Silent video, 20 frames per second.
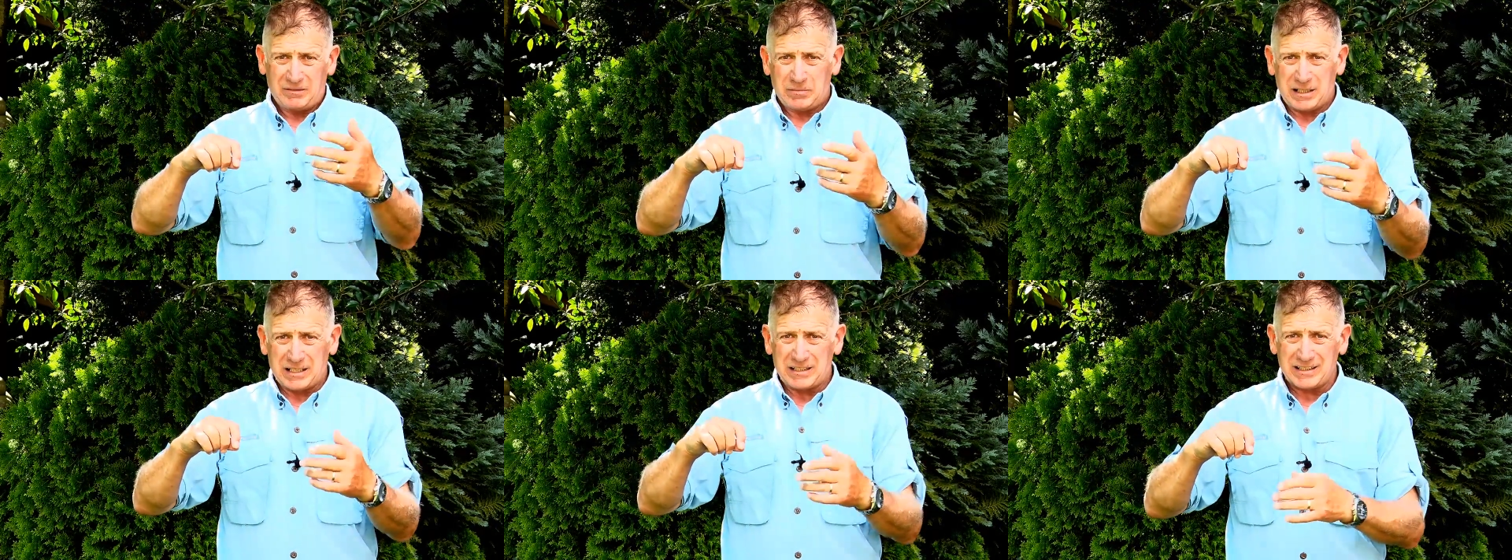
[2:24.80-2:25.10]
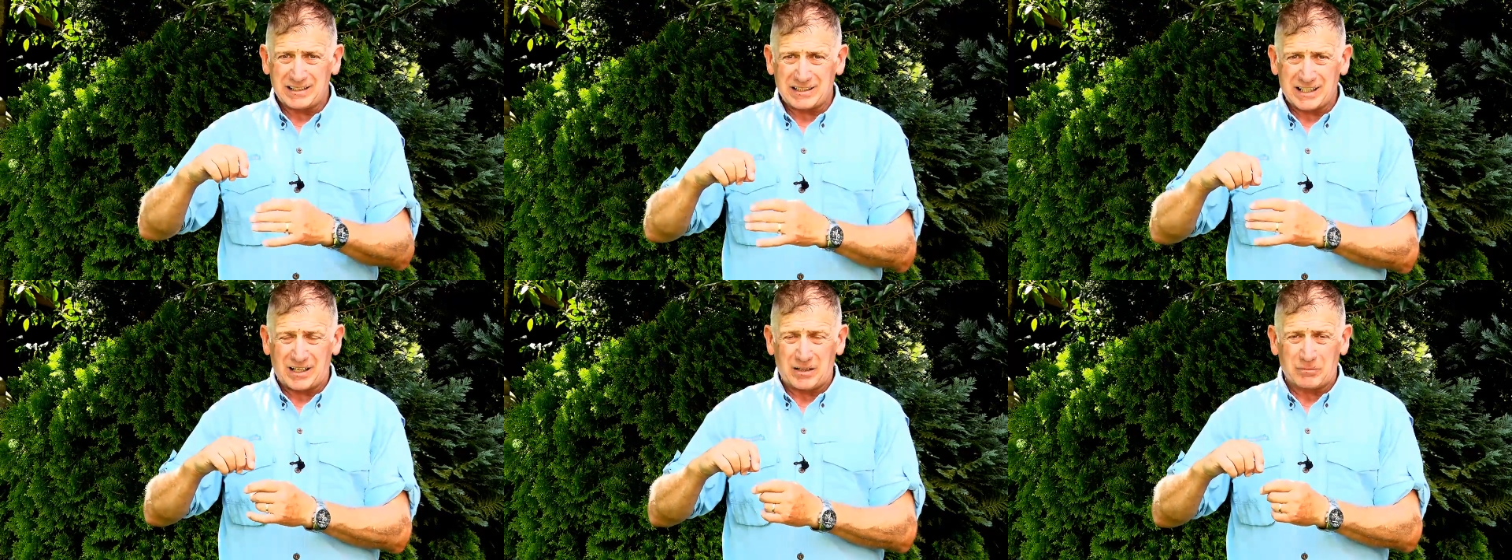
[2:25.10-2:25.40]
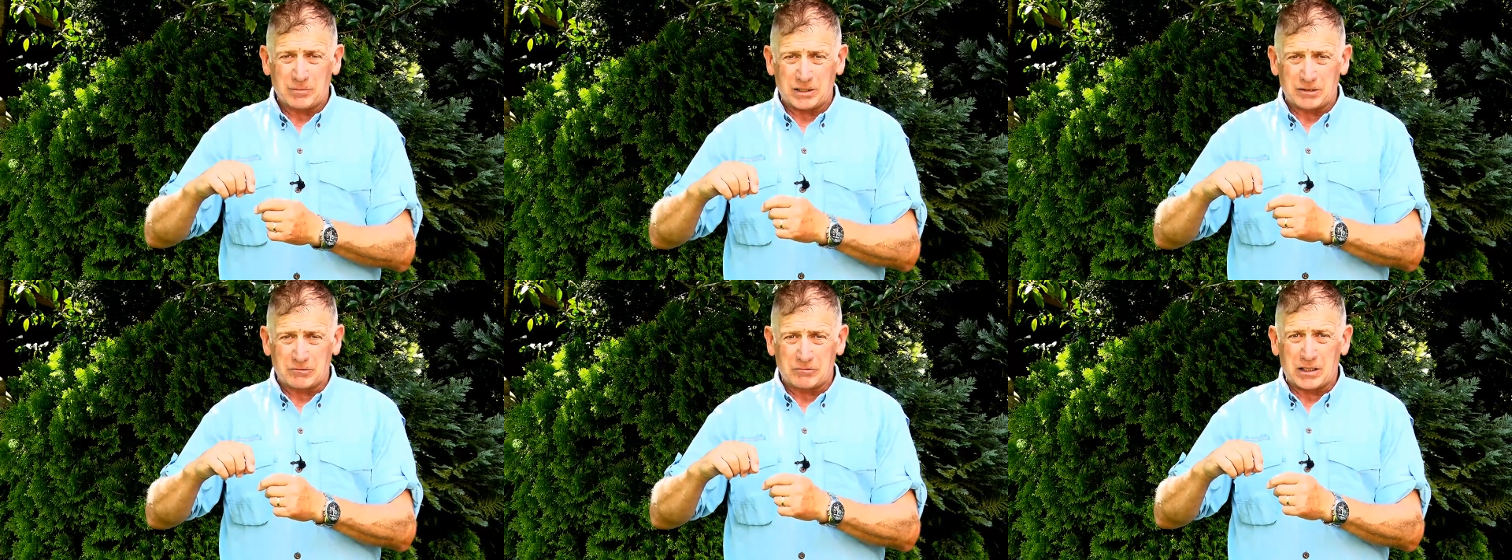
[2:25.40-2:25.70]
As I say,
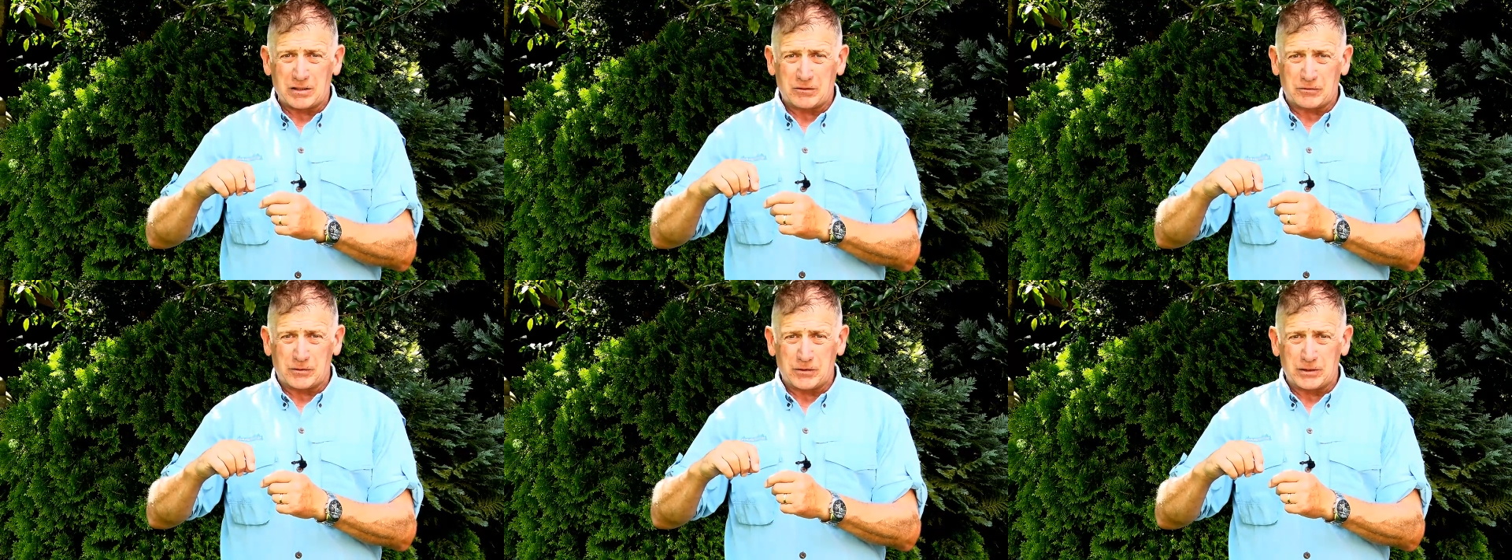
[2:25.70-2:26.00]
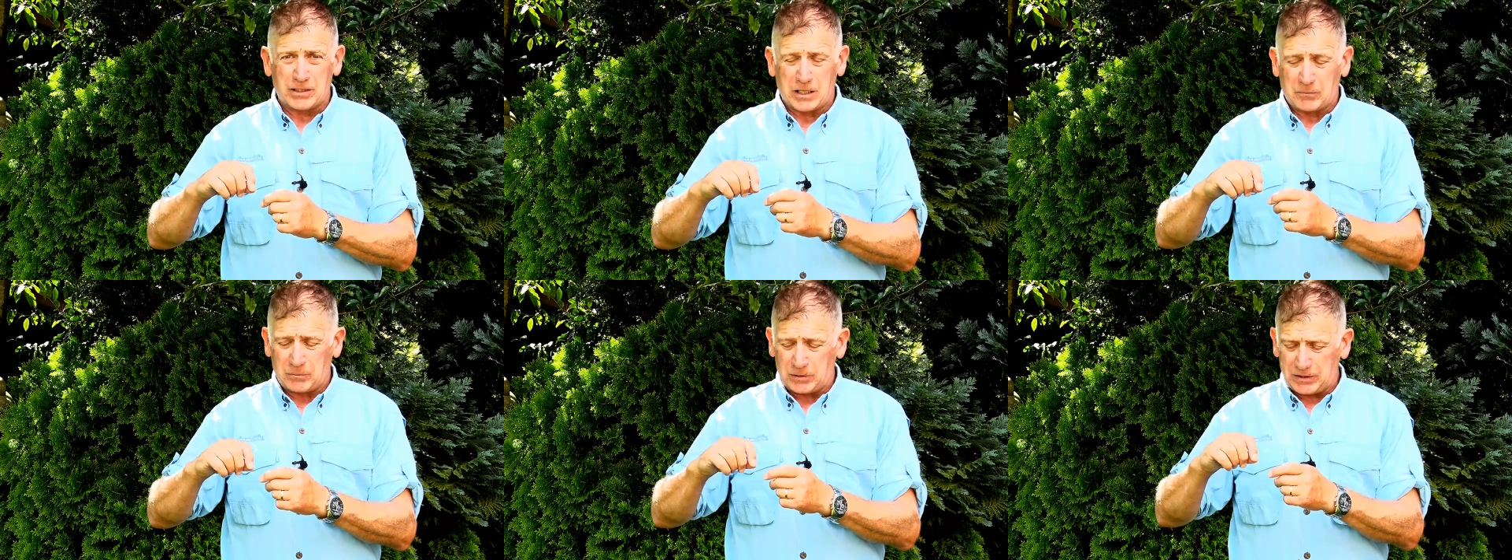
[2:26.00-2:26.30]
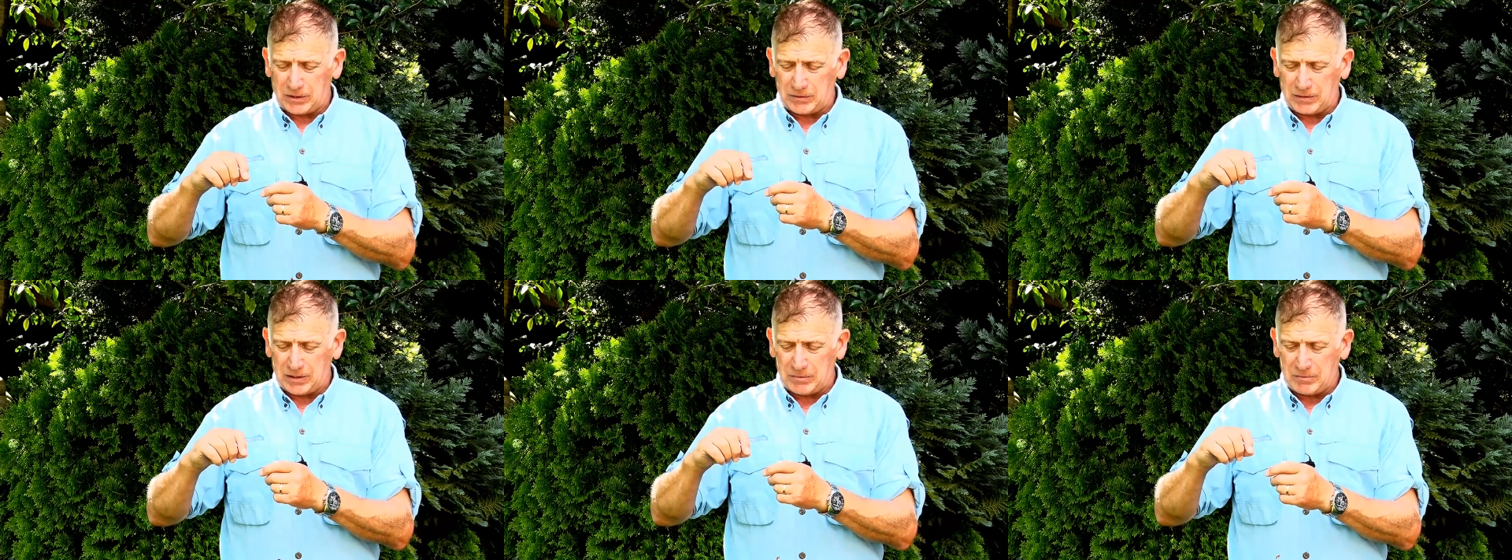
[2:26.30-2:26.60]
I'm going to run through that
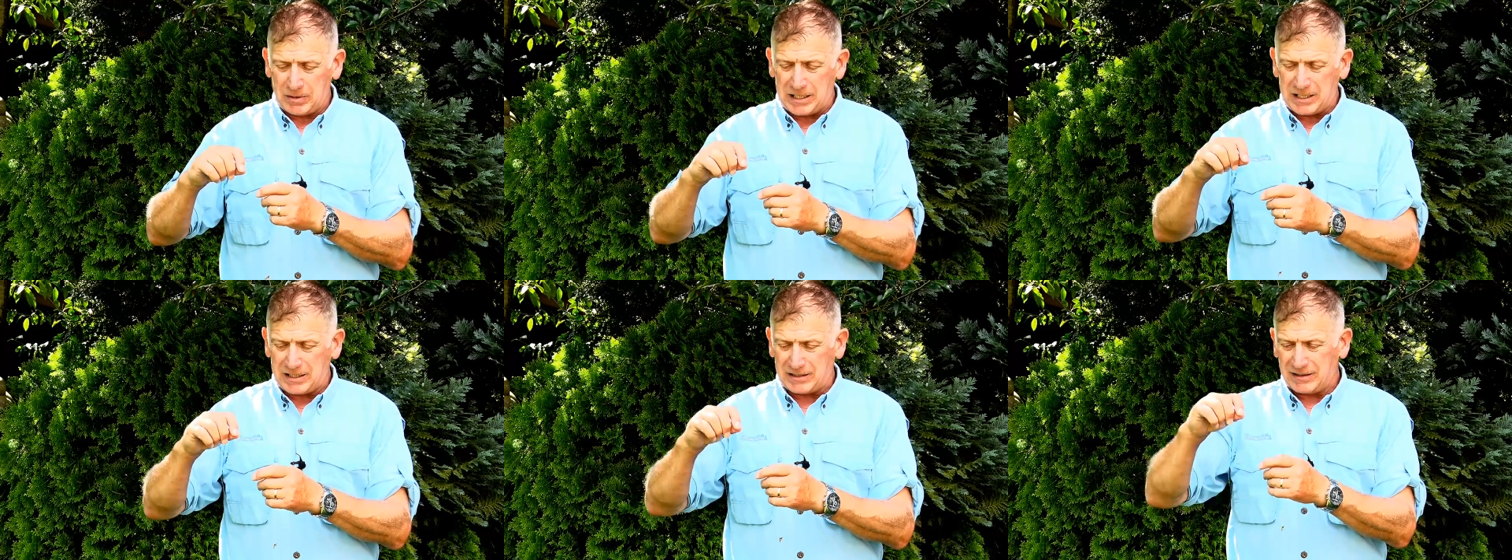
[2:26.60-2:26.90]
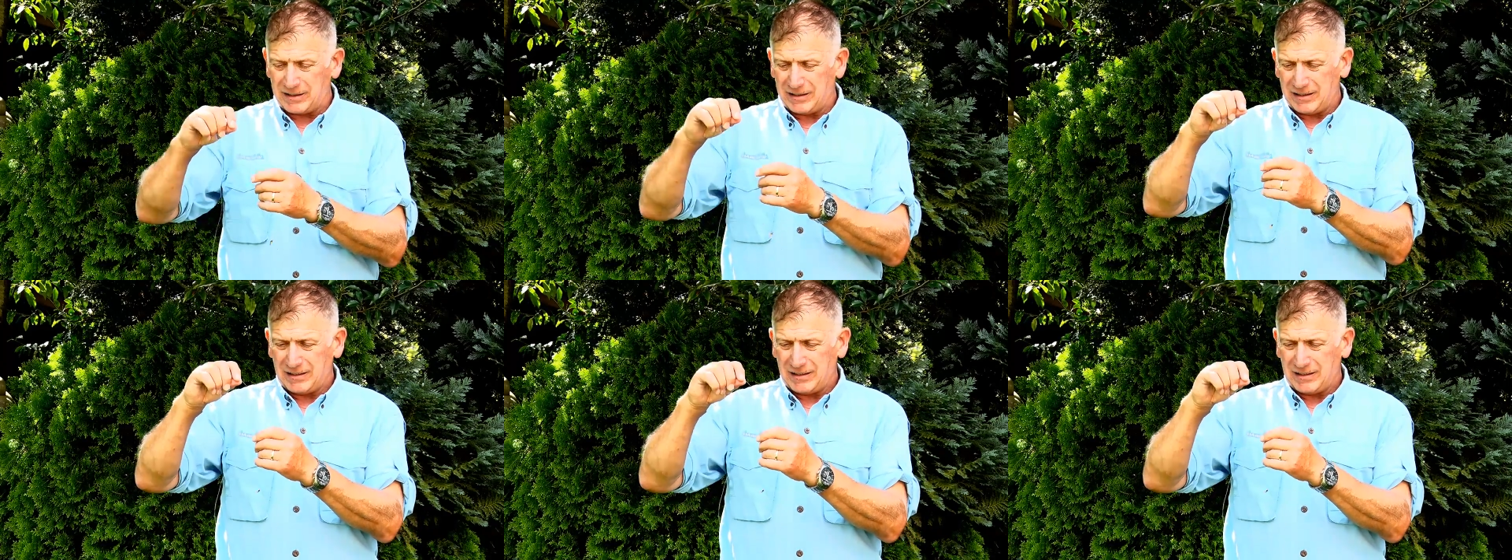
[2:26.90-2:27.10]
with you in a minute